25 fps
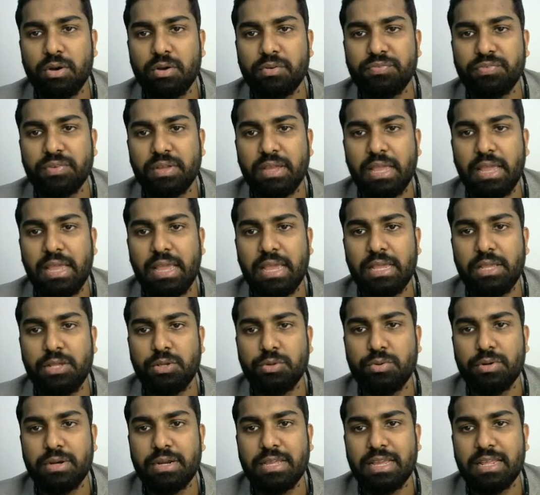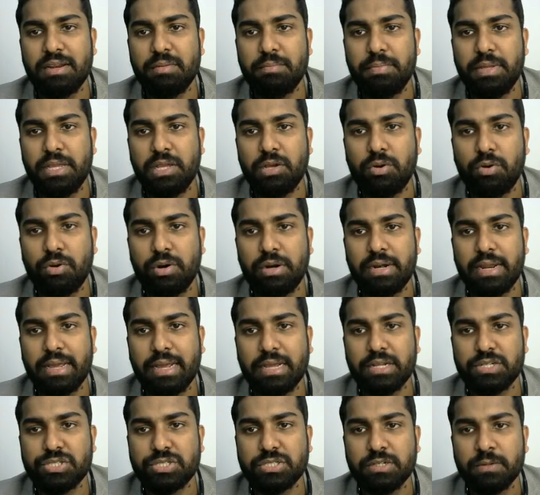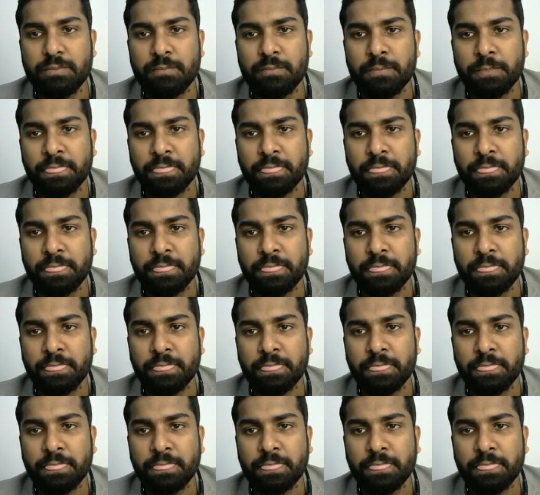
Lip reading: of A union B whole dash.